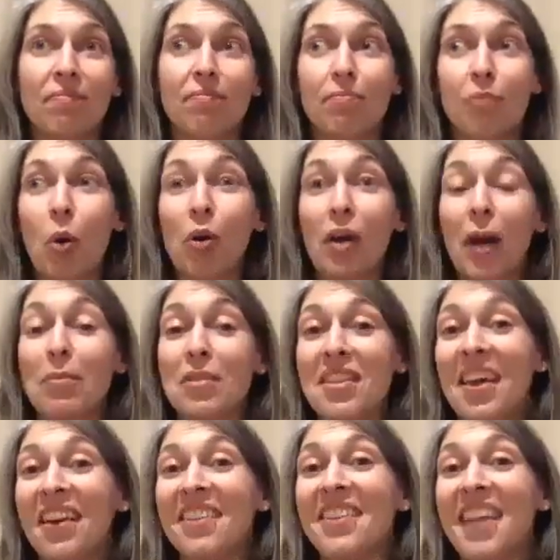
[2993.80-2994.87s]
programs
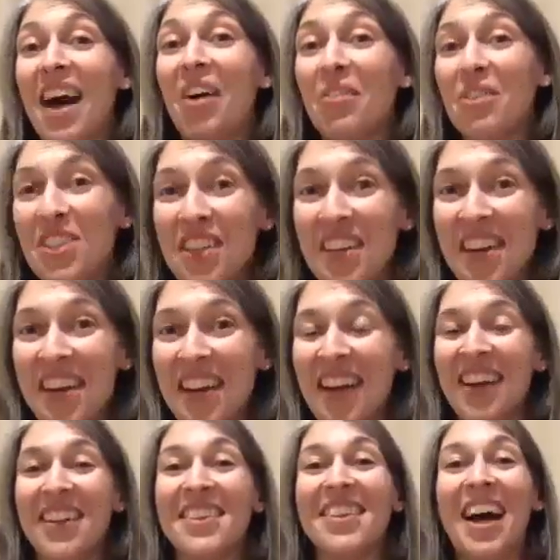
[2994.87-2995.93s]
that allow GE and
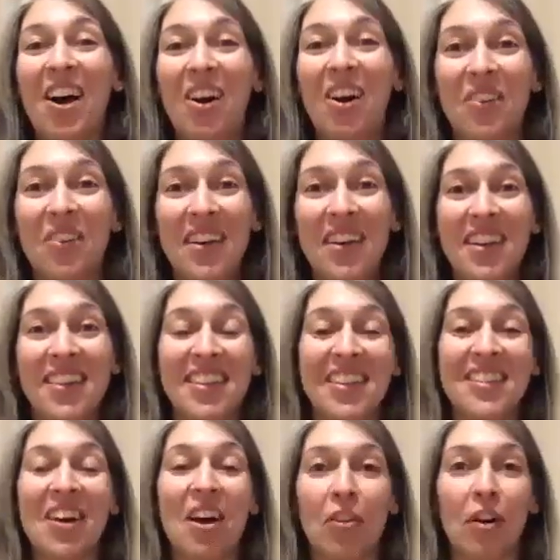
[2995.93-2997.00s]
allow
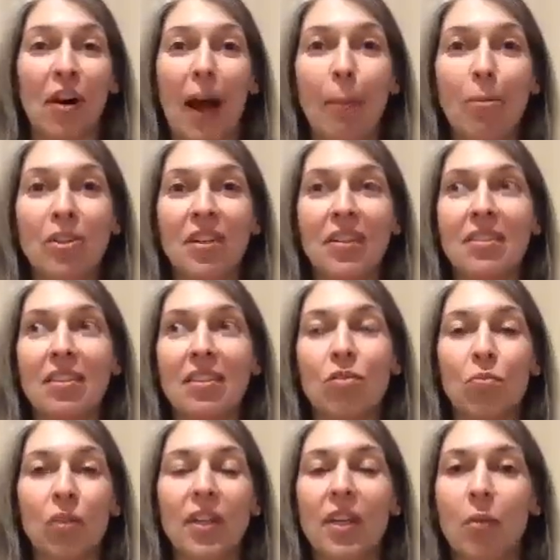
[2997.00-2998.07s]
these other options is
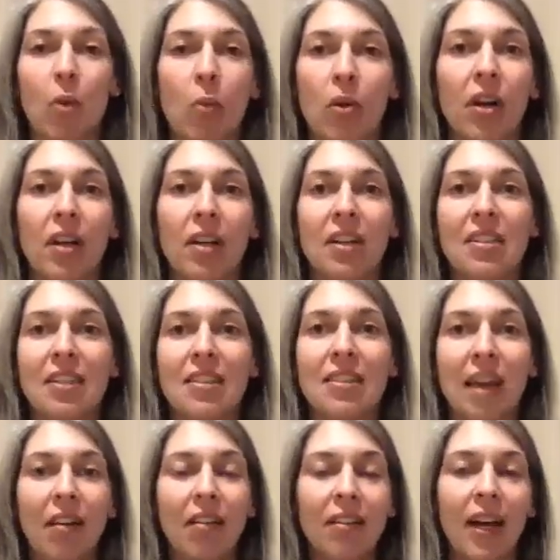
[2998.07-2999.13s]
really what we're going to need to
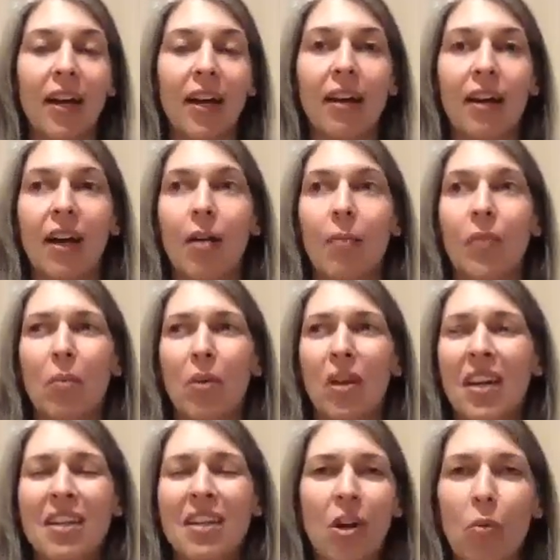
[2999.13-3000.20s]
settle on. And we
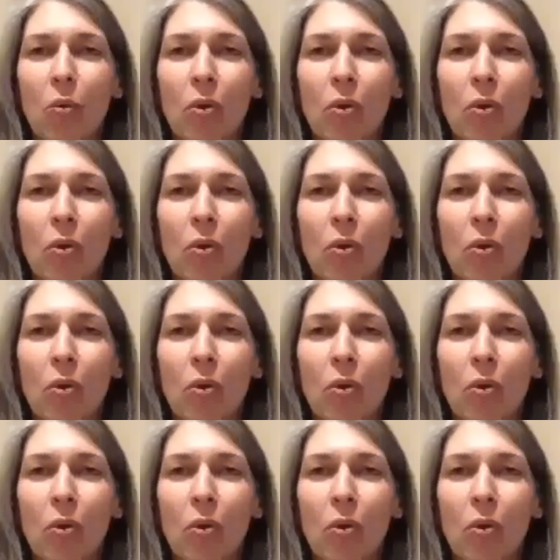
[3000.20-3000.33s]
need to all